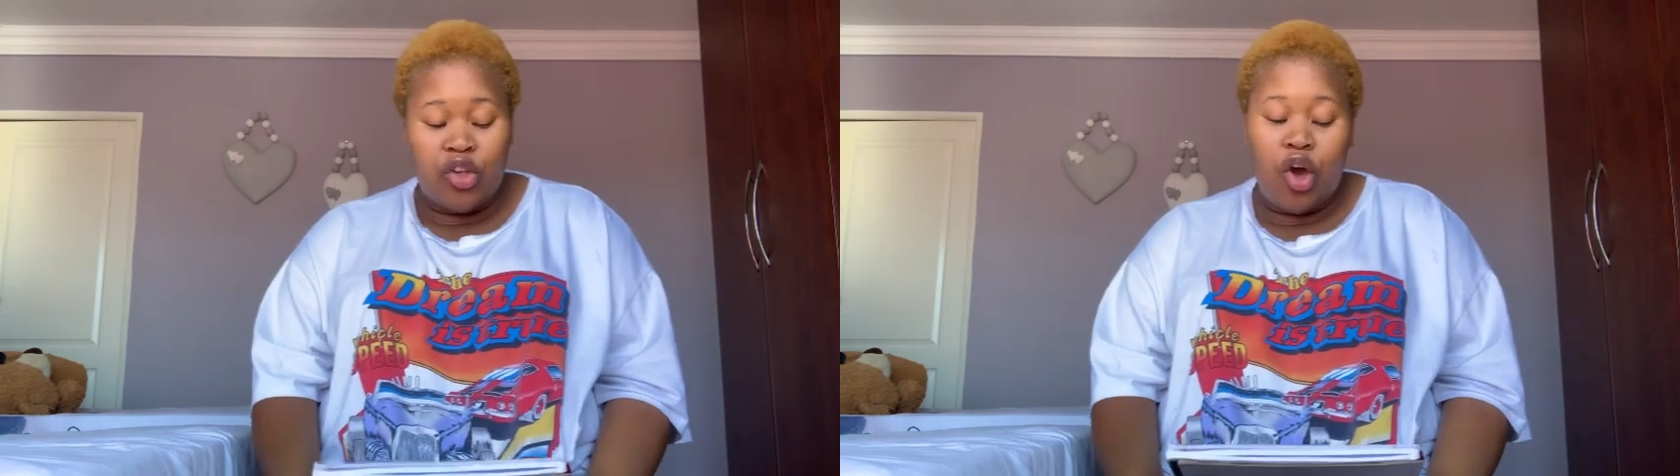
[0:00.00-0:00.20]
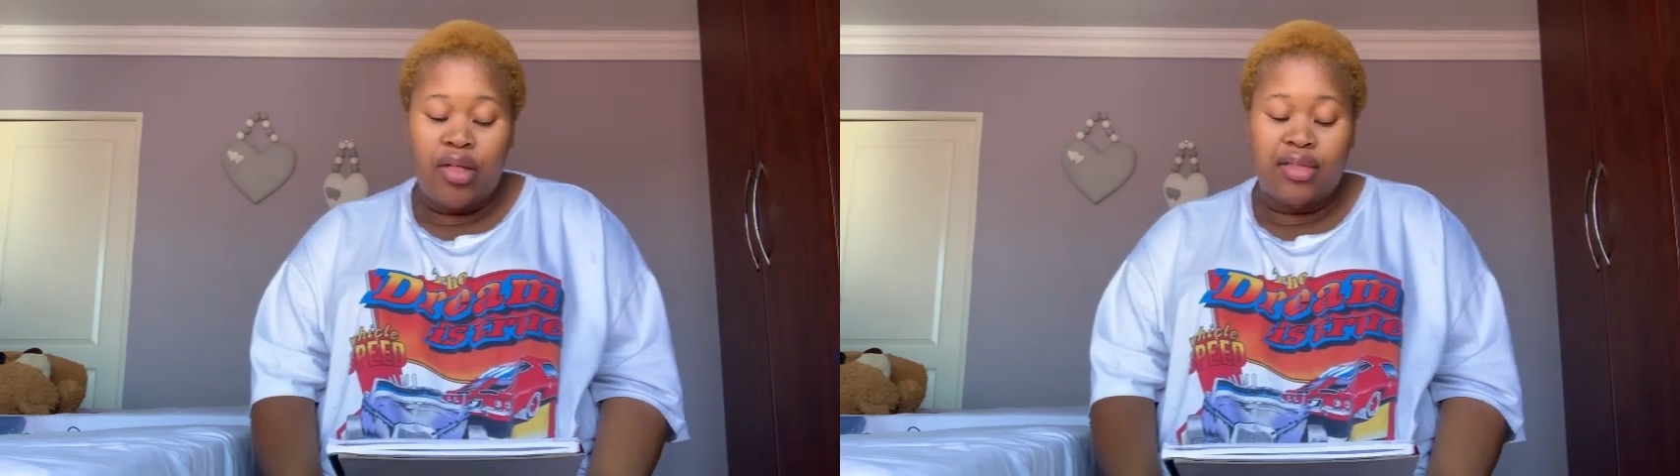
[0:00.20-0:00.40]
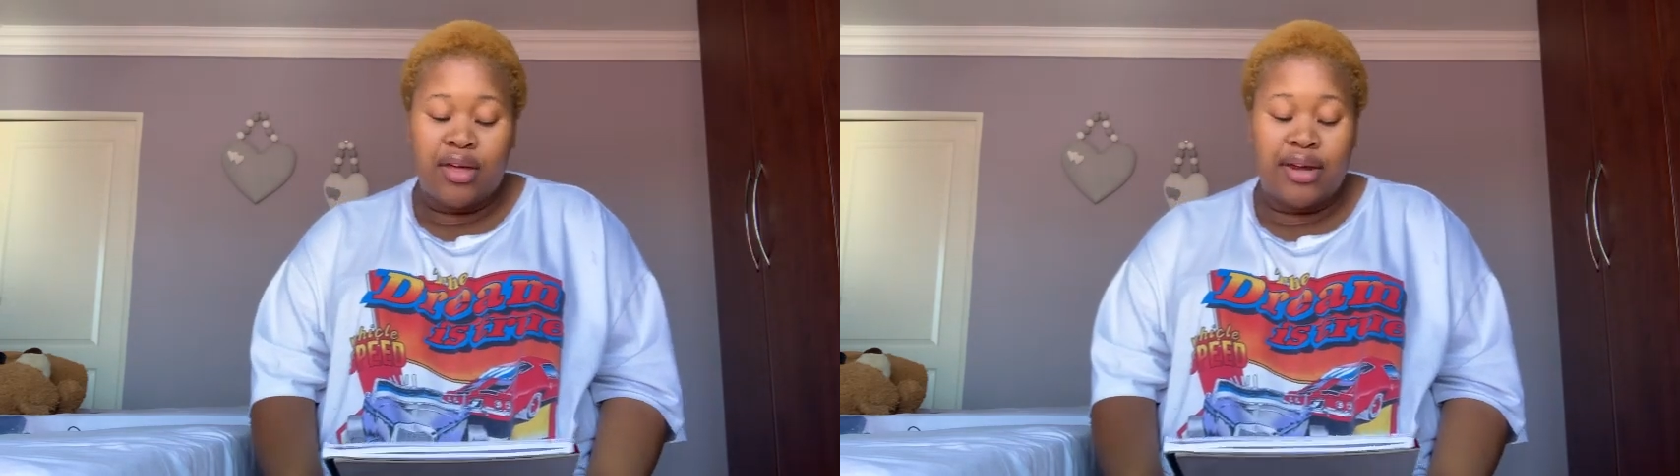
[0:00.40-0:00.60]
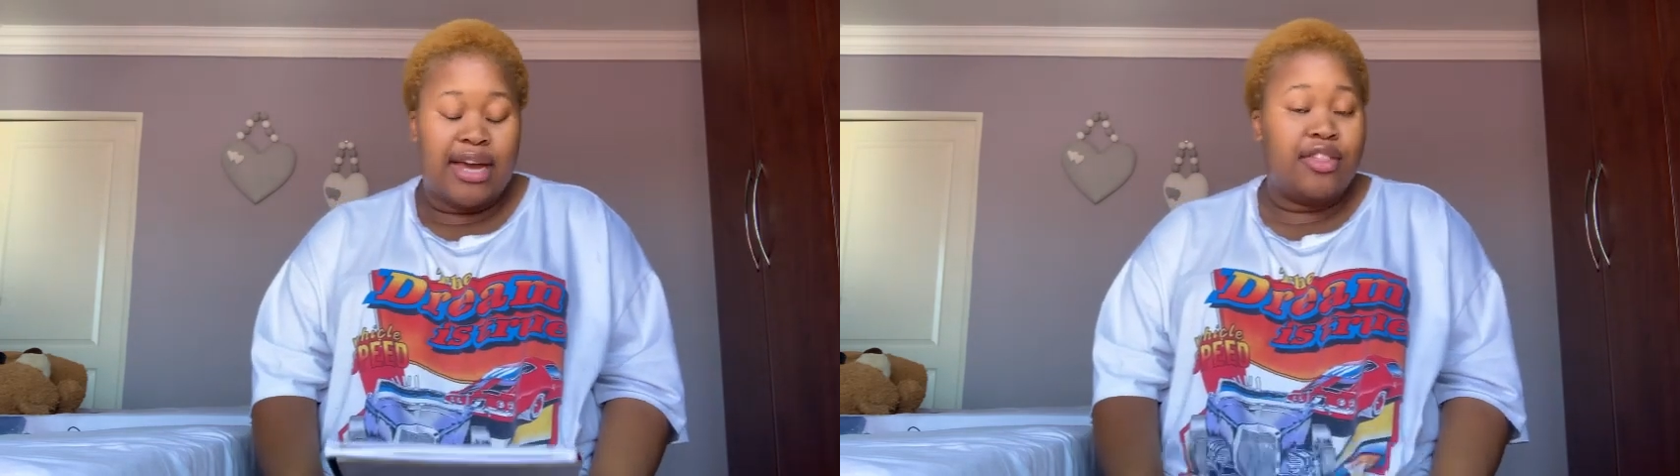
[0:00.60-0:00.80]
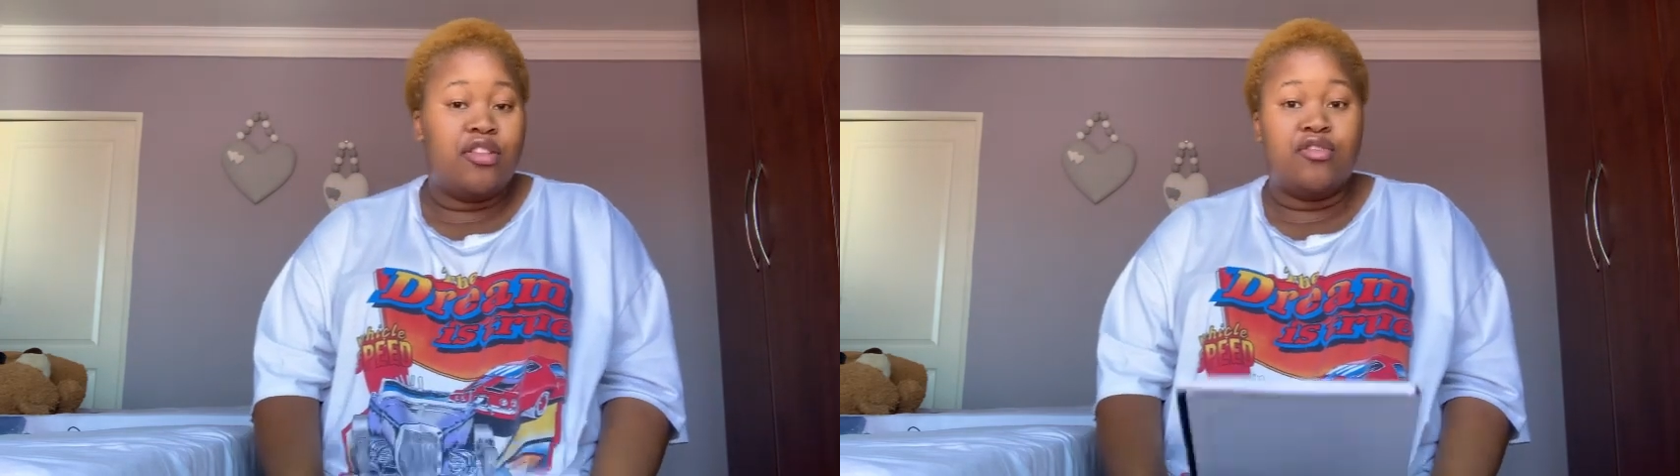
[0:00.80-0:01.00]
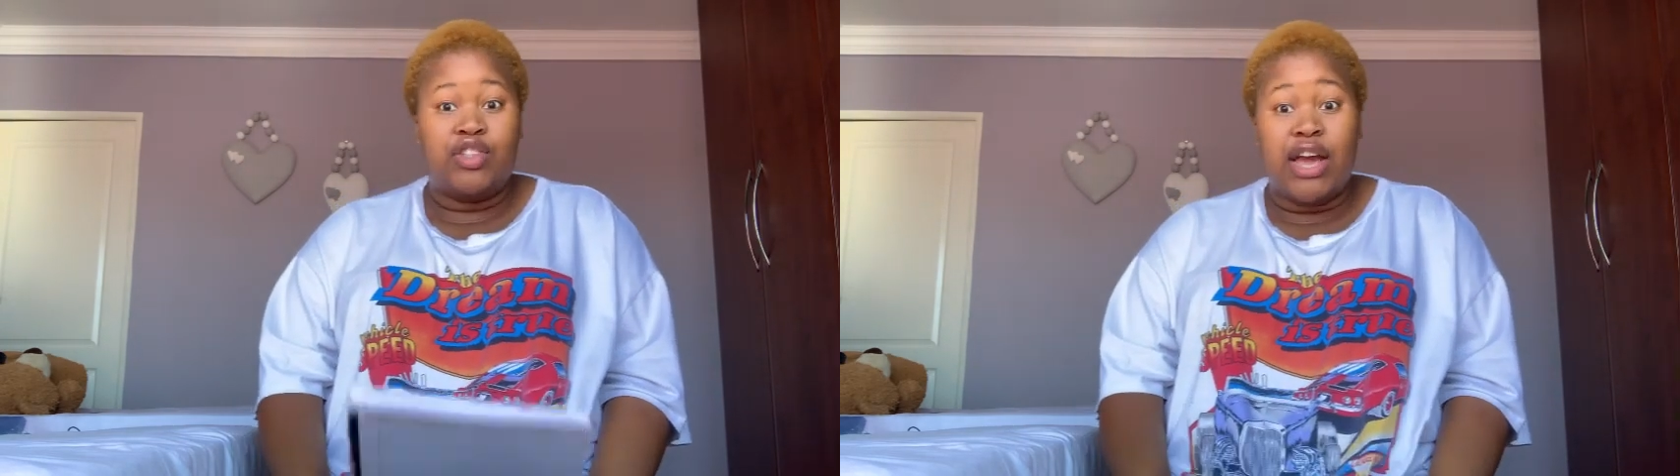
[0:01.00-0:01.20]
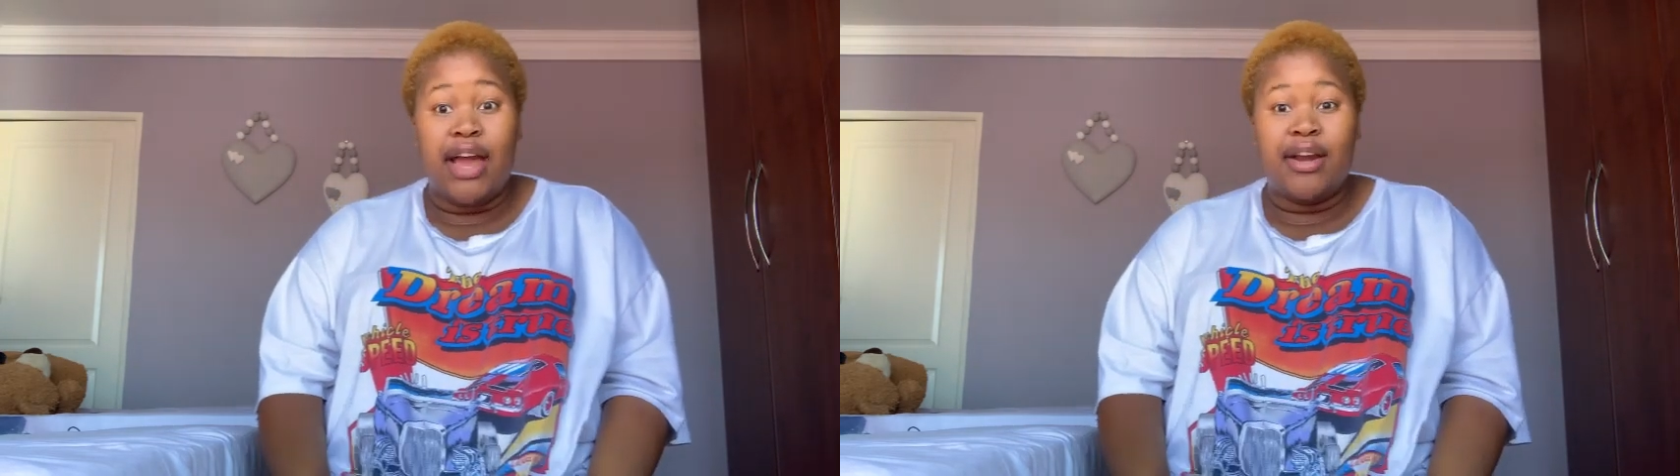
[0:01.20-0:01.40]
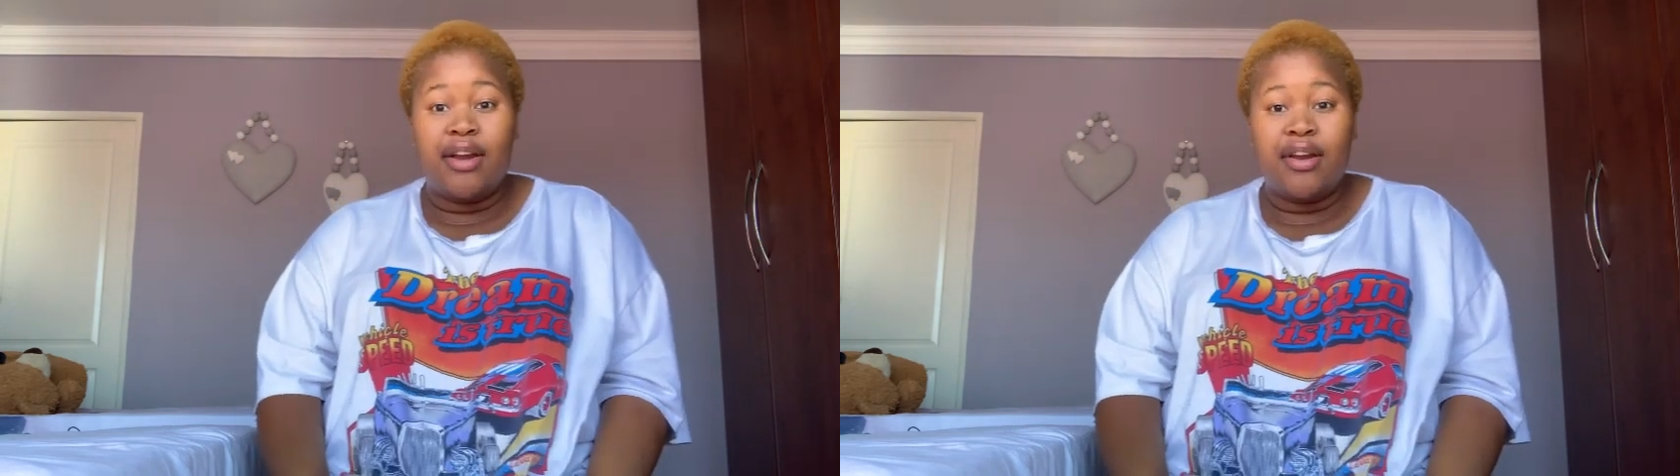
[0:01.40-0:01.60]
on the 9th of
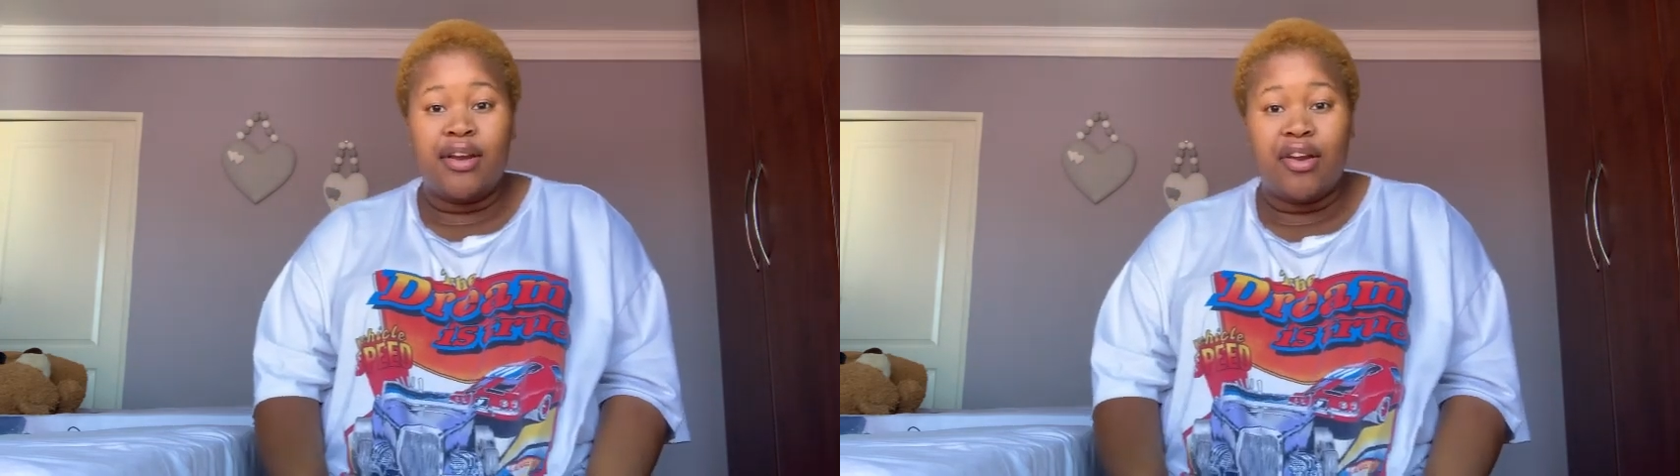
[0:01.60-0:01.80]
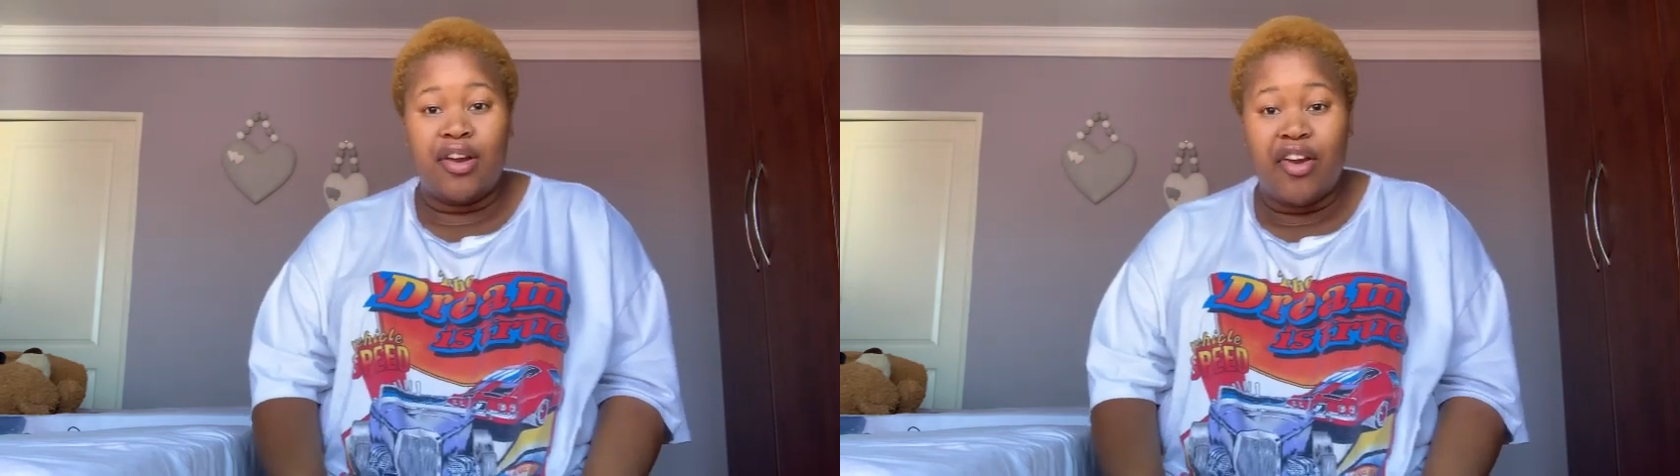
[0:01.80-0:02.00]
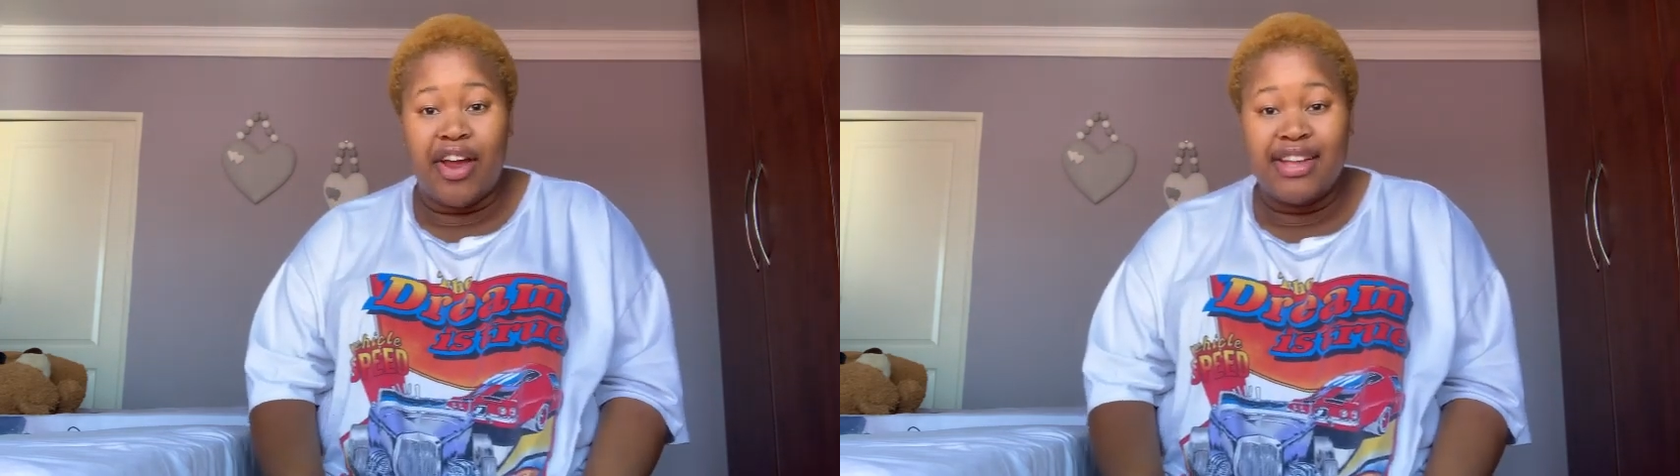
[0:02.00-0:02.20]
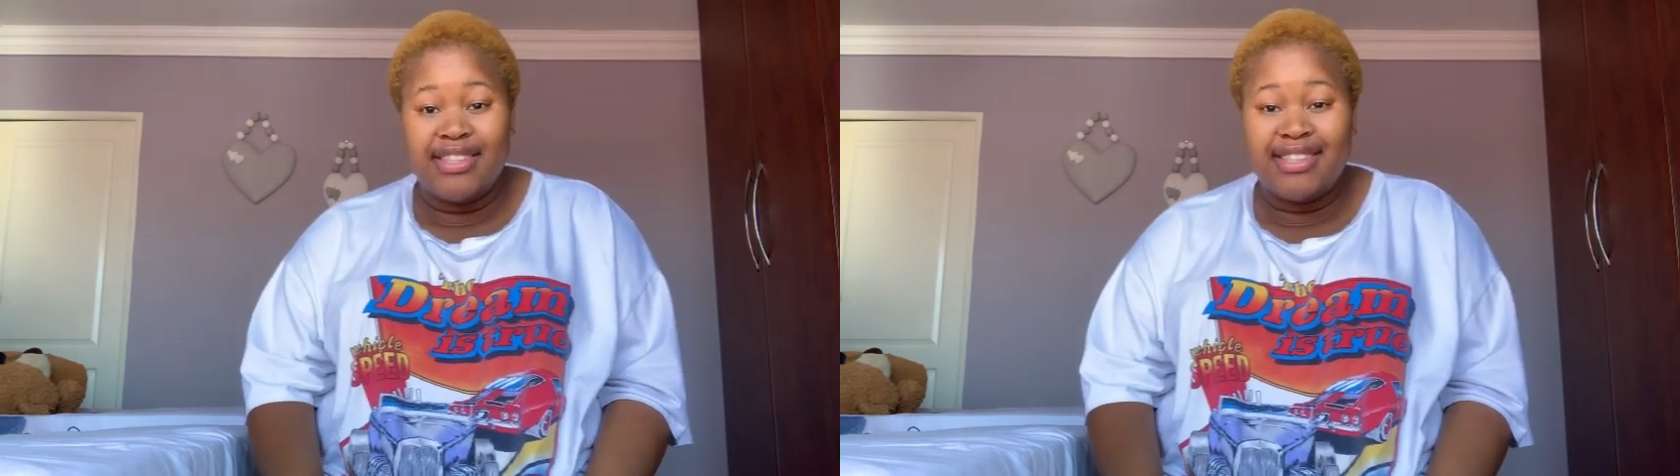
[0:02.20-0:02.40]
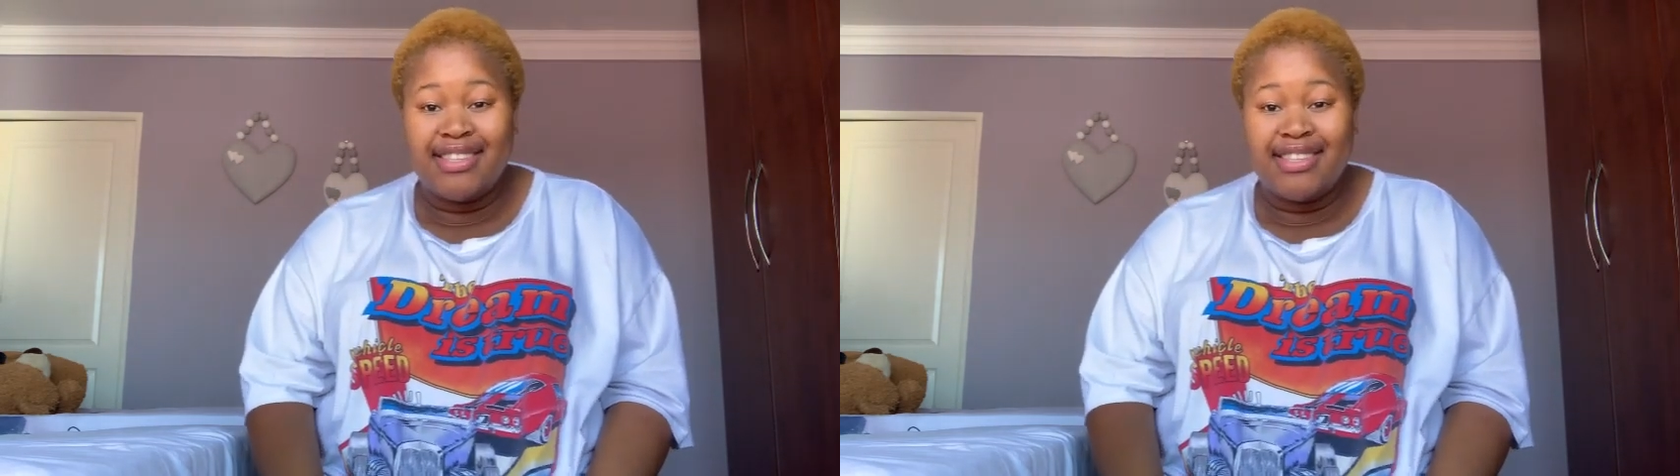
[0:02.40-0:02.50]
January, right?